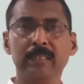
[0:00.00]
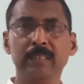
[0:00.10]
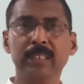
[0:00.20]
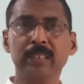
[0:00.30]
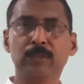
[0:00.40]

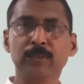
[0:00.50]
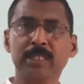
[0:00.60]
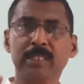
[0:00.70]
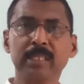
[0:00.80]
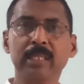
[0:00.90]
Then the
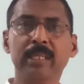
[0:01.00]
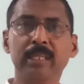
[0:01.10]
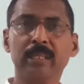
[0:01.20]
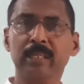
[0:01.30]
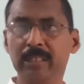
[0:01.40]
question
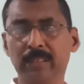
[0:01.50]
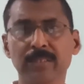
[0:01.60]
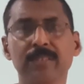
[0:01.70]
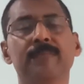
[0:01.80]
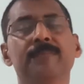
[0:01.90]
here
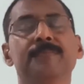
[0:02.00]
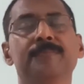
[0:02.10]
is,